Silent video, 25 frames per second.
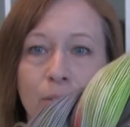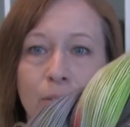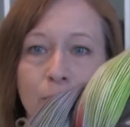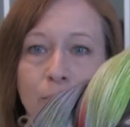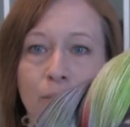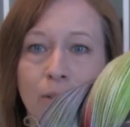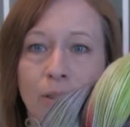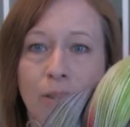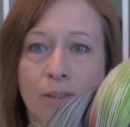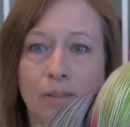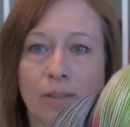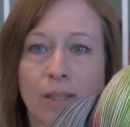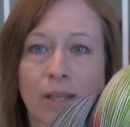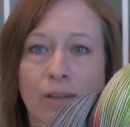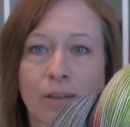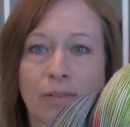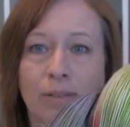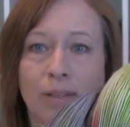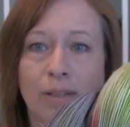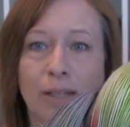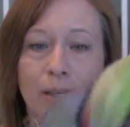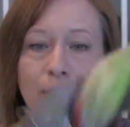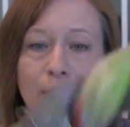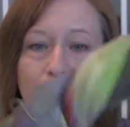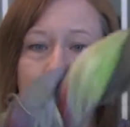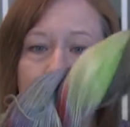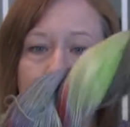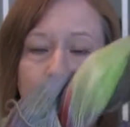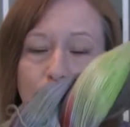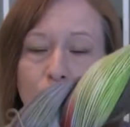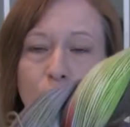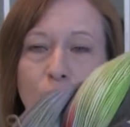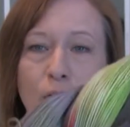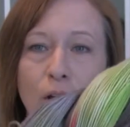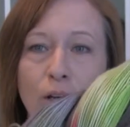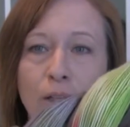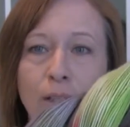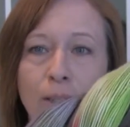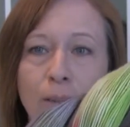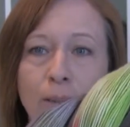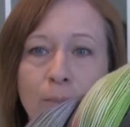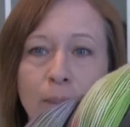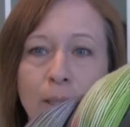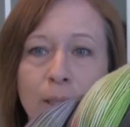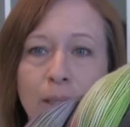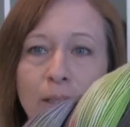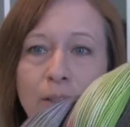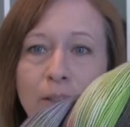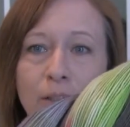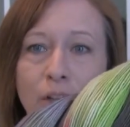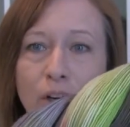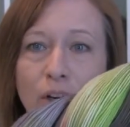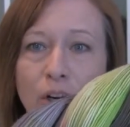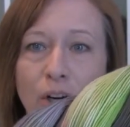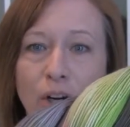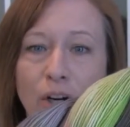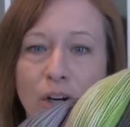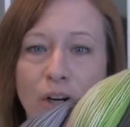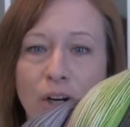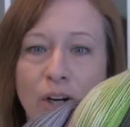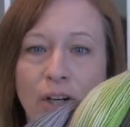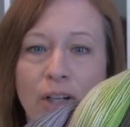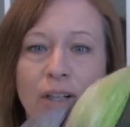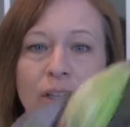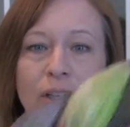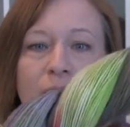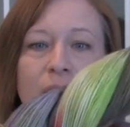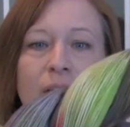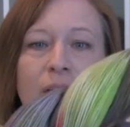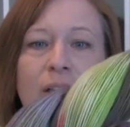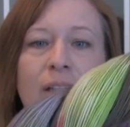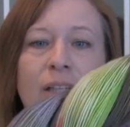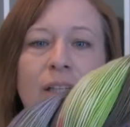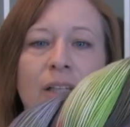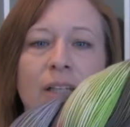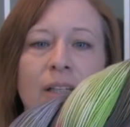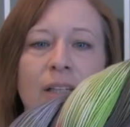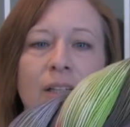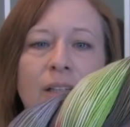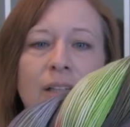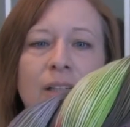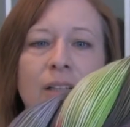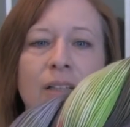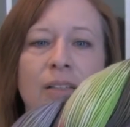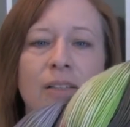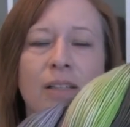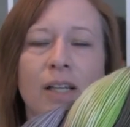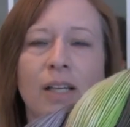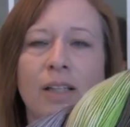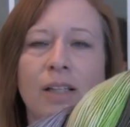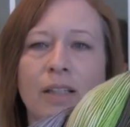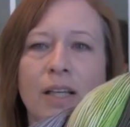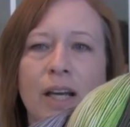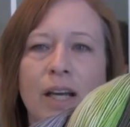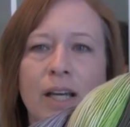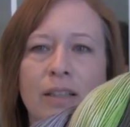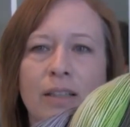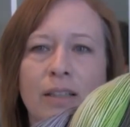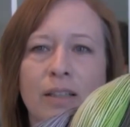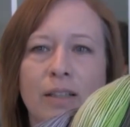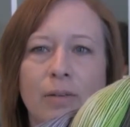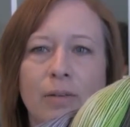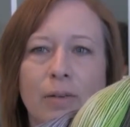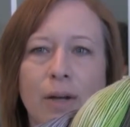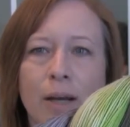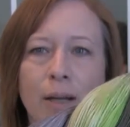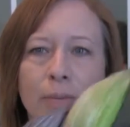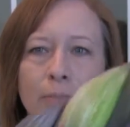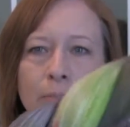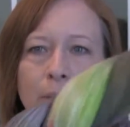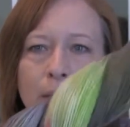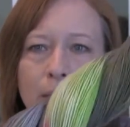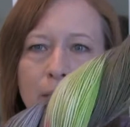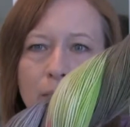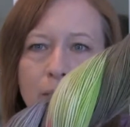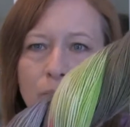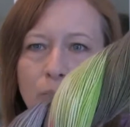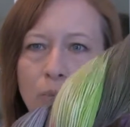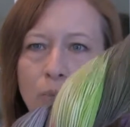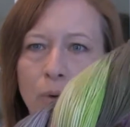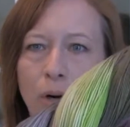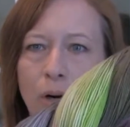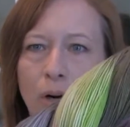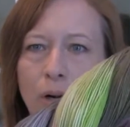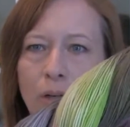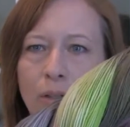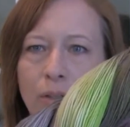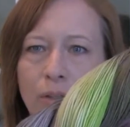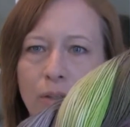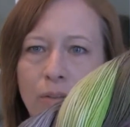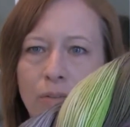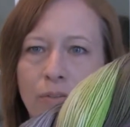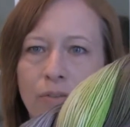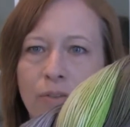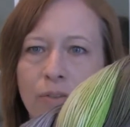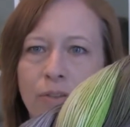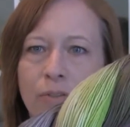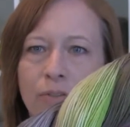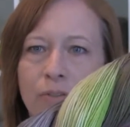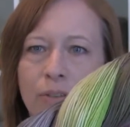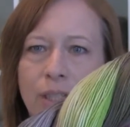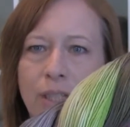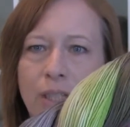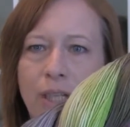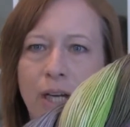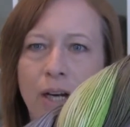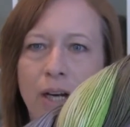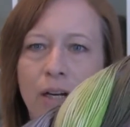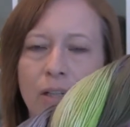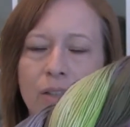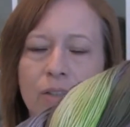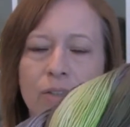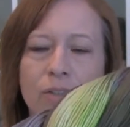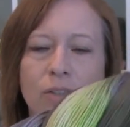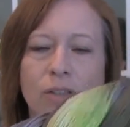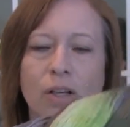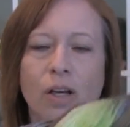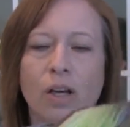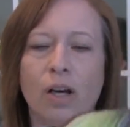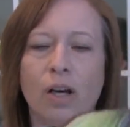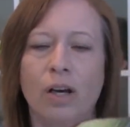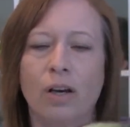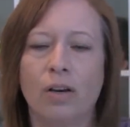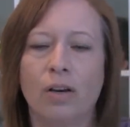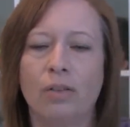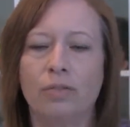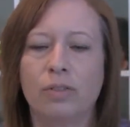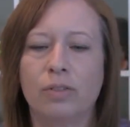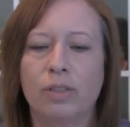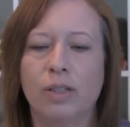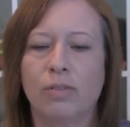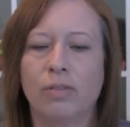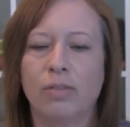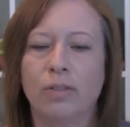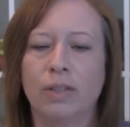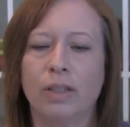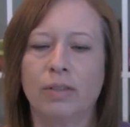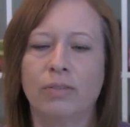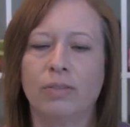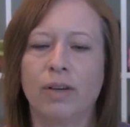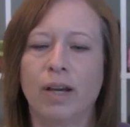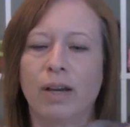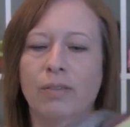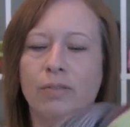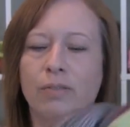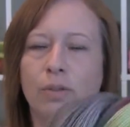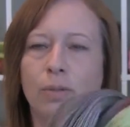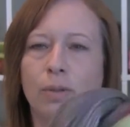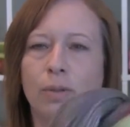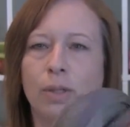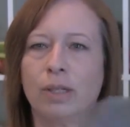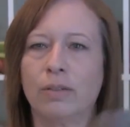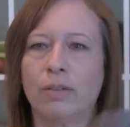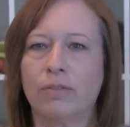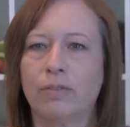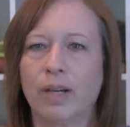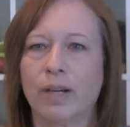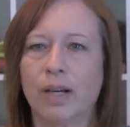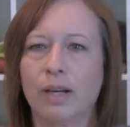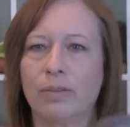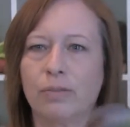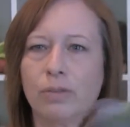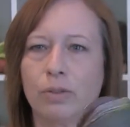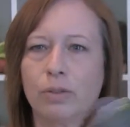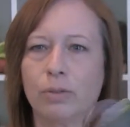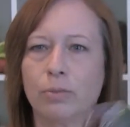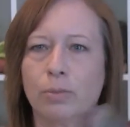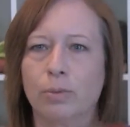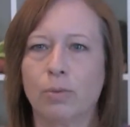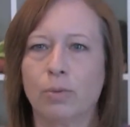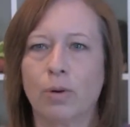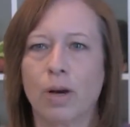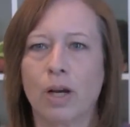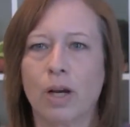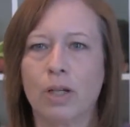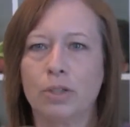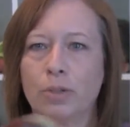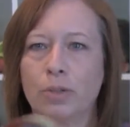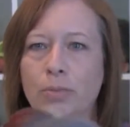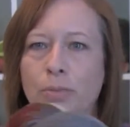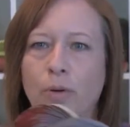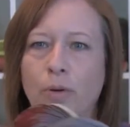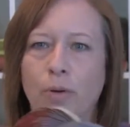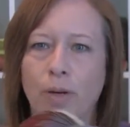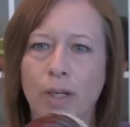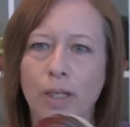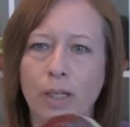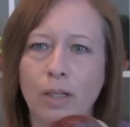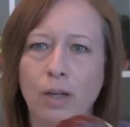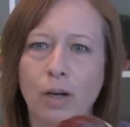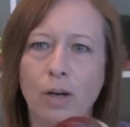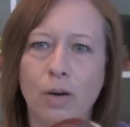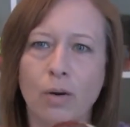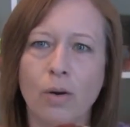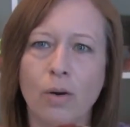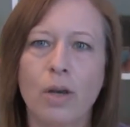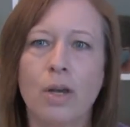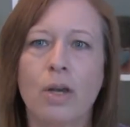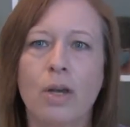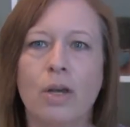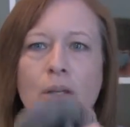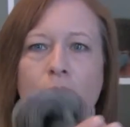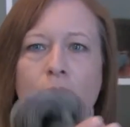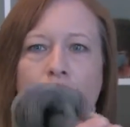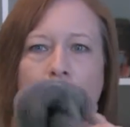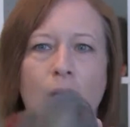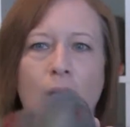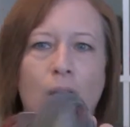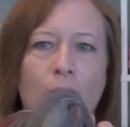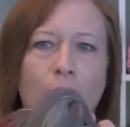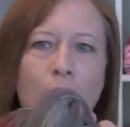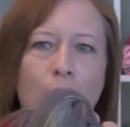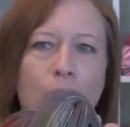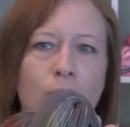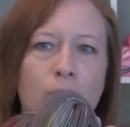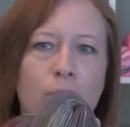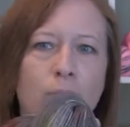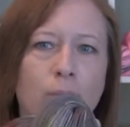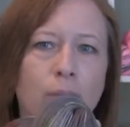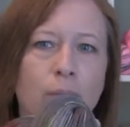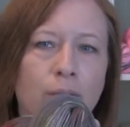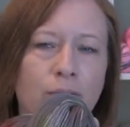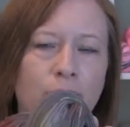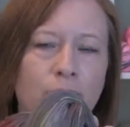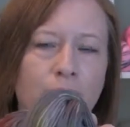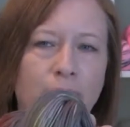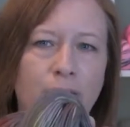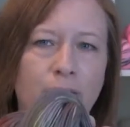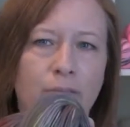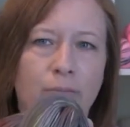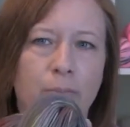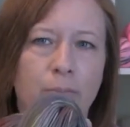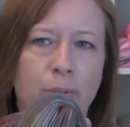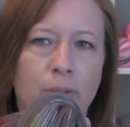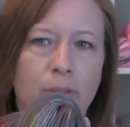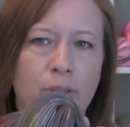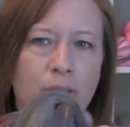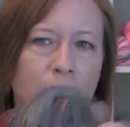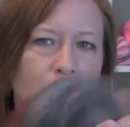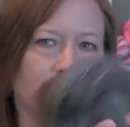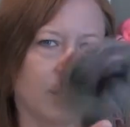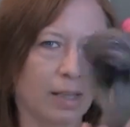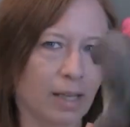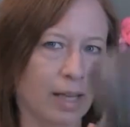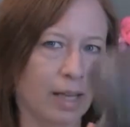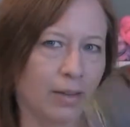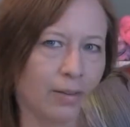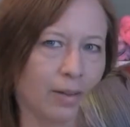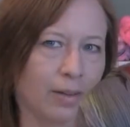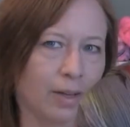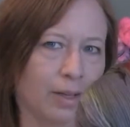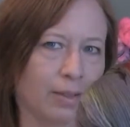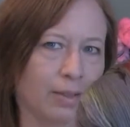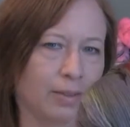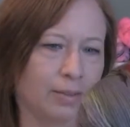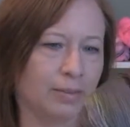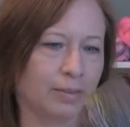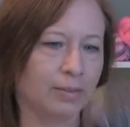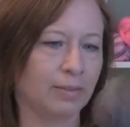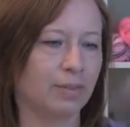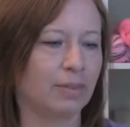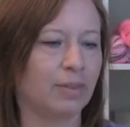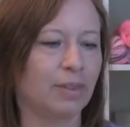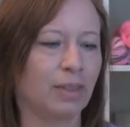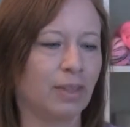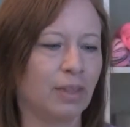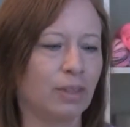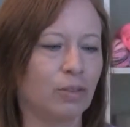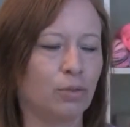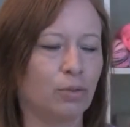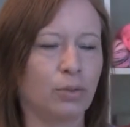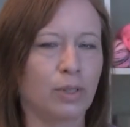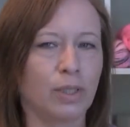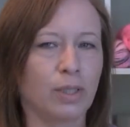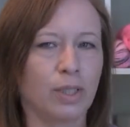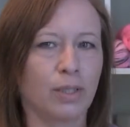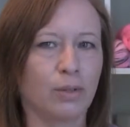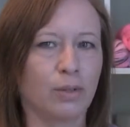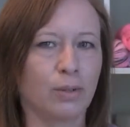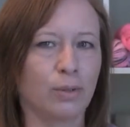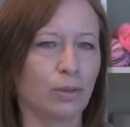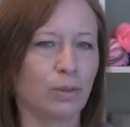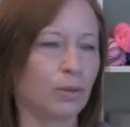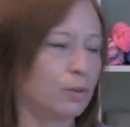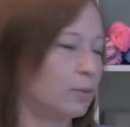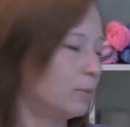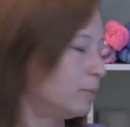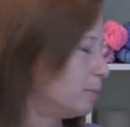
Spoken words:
This one does have a name, Frog in the Blender. It is on the Iditarod base, 450 yards of 75-25 superwash merino, 25% nylon. It's really cool.